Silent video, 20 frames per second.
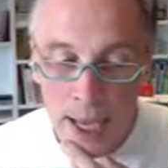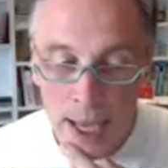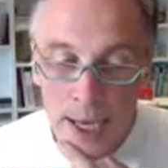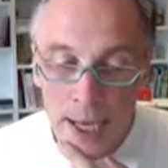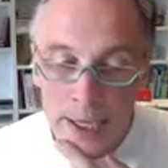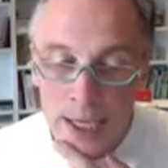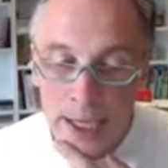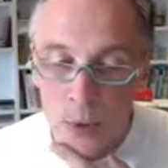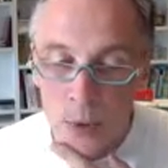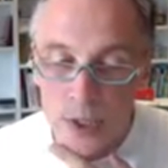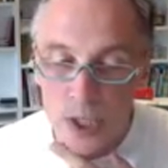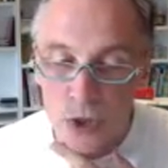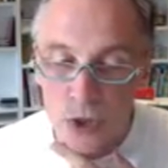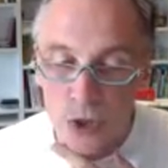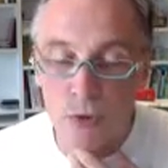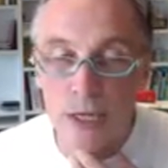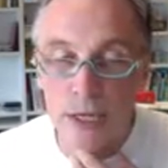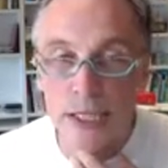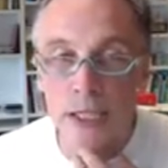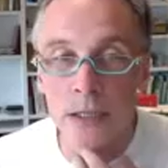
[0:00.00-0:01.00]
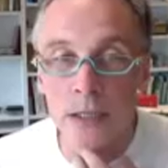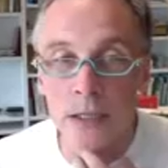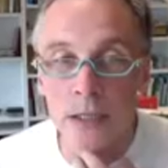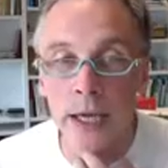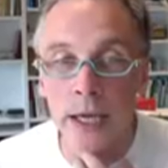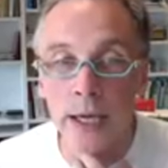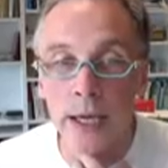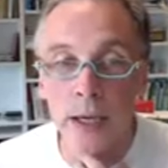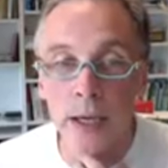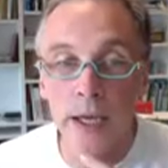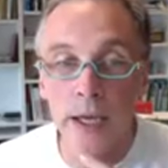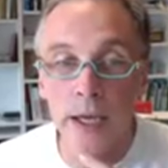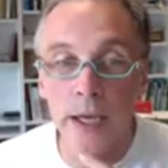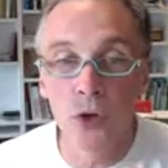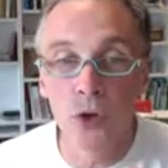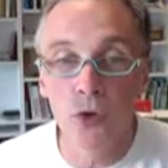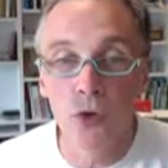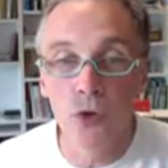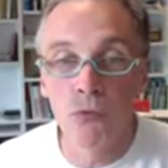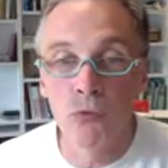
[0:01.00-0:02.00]
Now, until recently, if
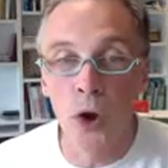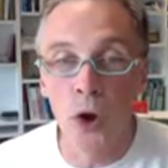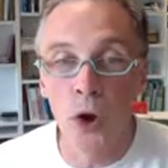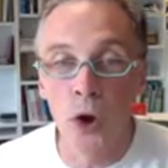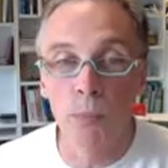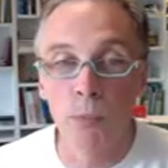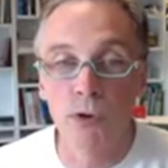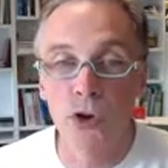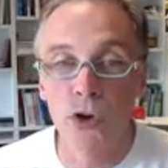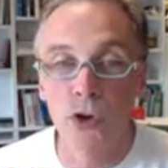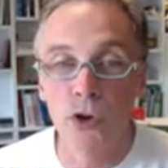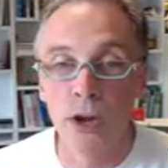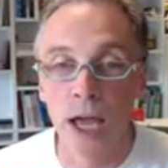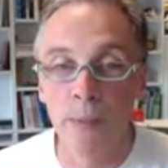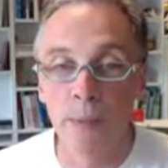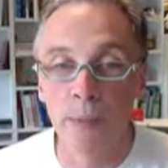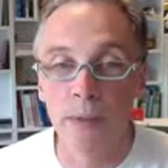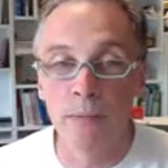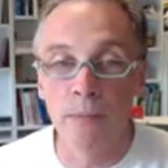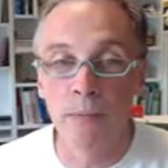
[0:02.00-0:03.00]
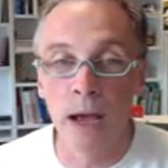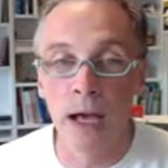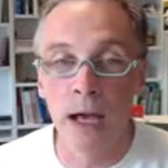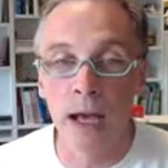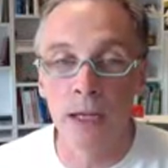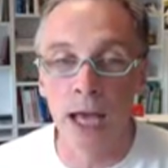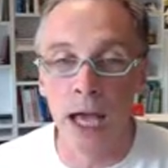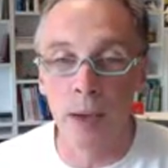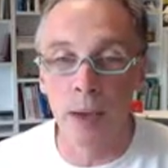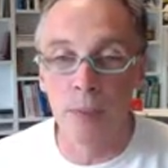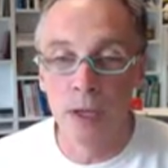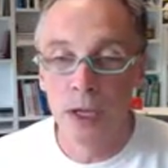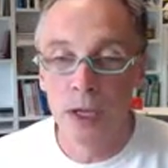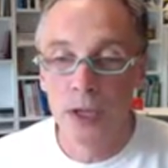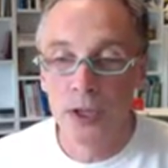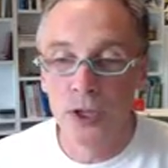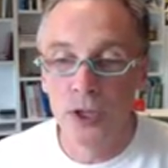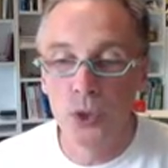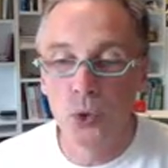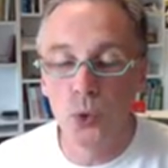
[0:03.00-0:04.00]
you wrote a program in MATLAB,
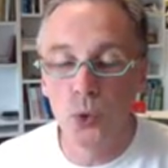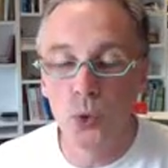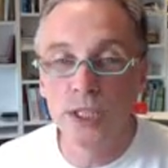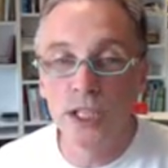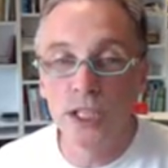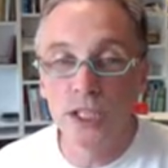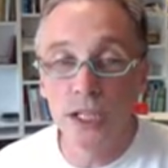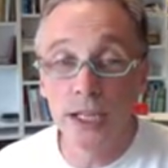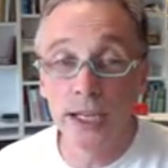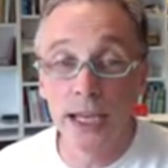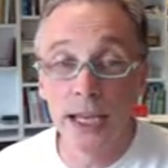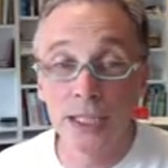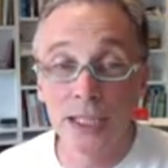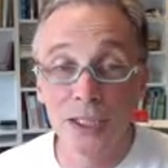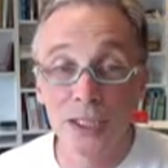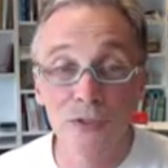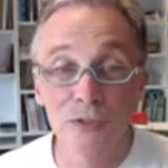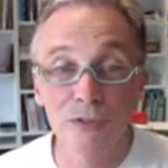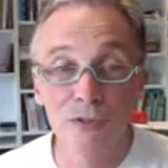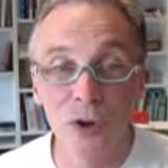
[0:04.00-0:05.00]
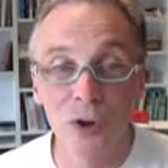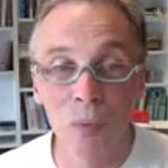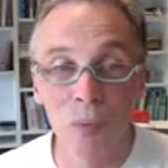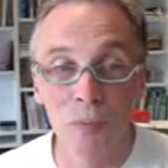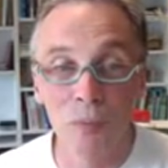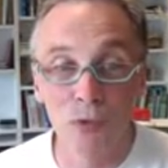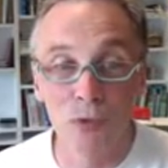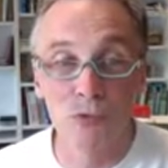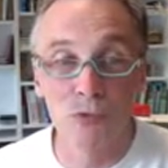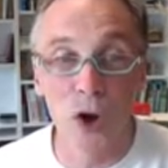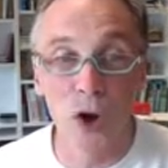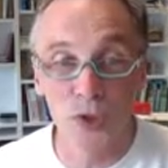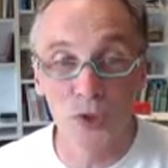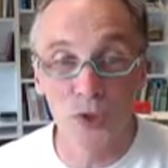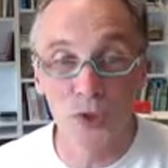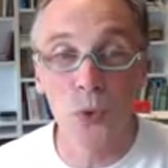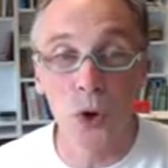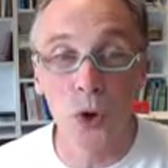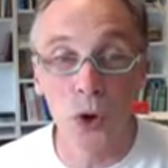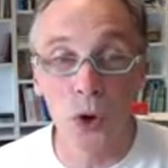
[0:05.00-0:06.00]
you were disconnected from the
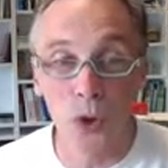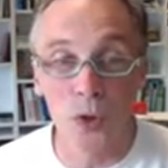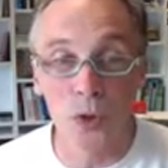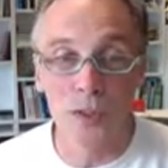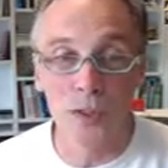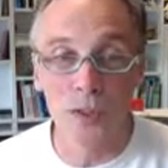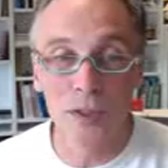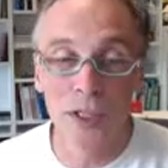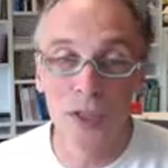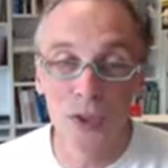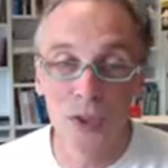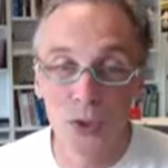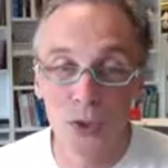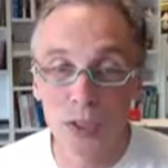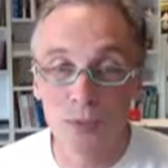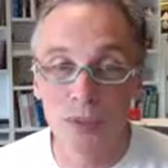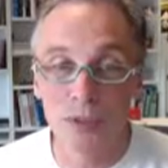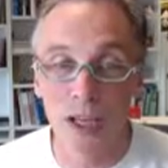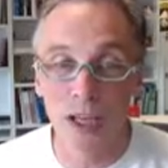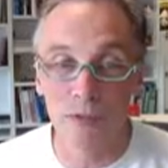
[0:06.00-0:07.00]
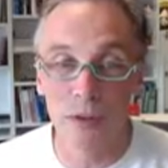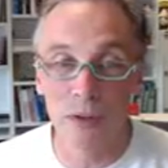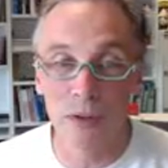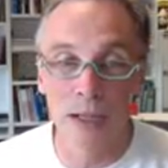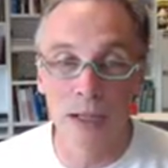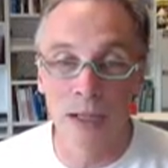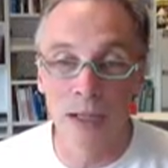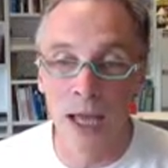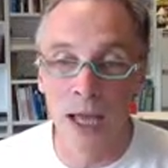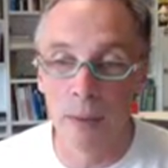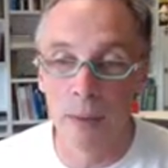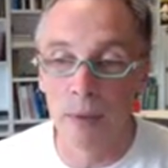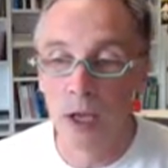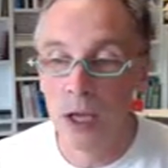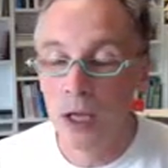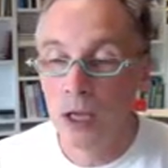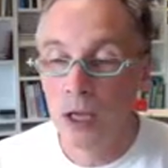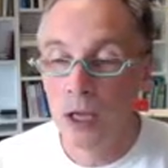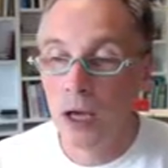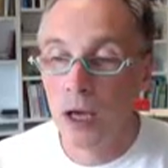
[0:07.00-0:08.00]
ROS world. You could do some stuff in MATLAB,
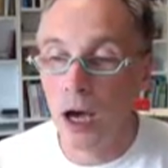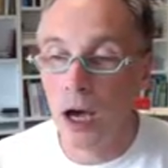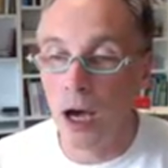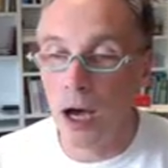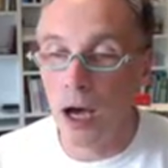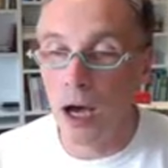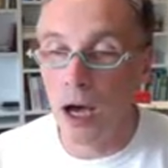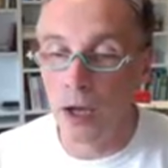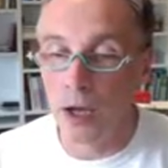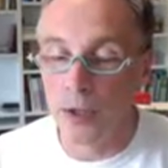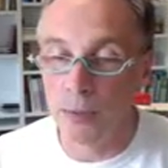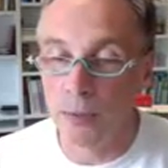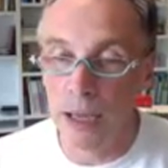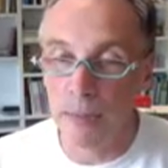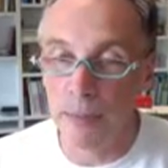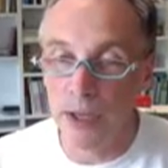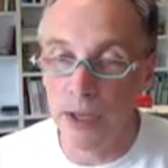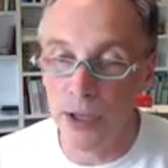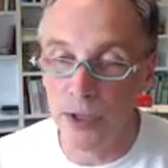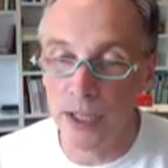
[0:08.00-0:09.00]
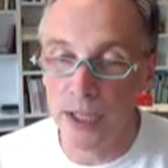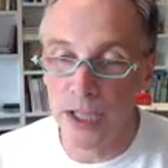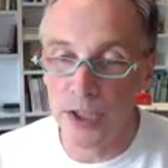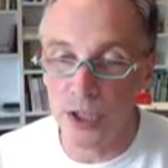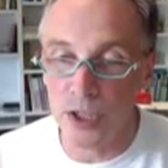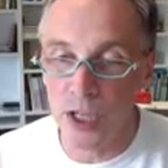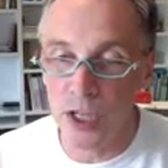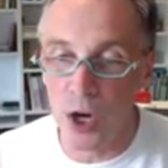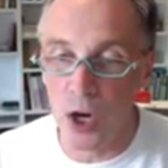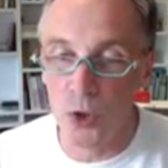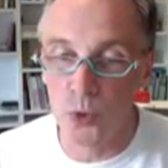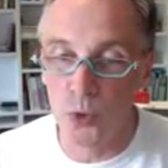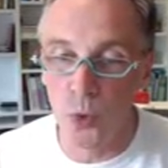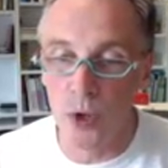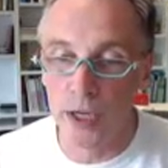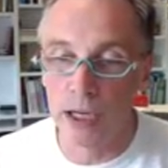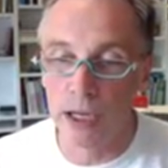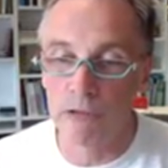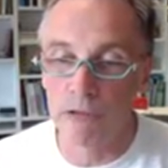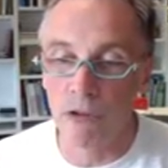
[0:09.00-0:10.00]
maybe you get your code
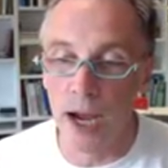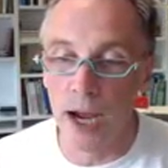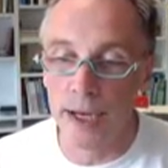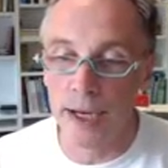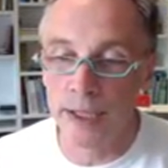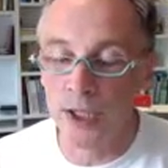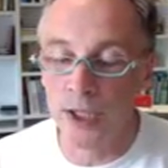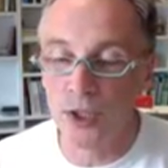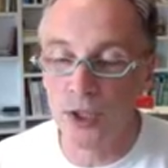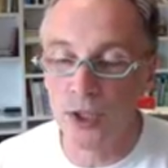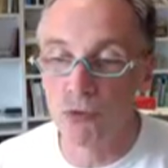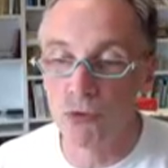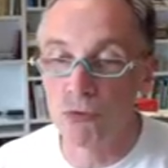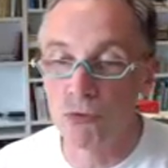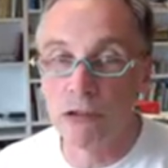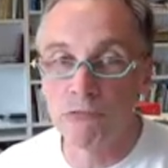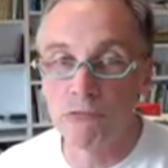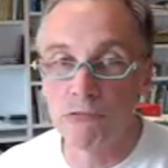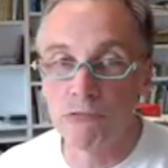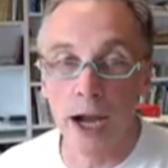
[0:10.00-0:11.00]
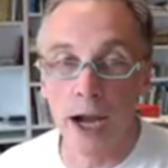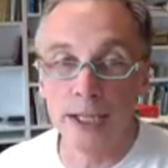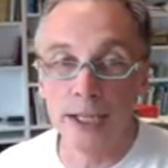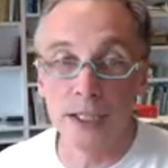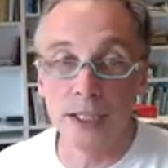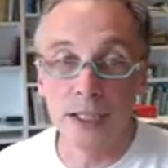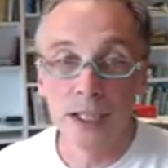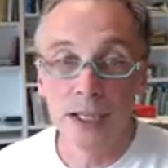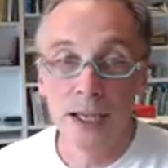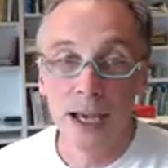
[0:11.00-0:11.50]
working right, and then you'd rewrite it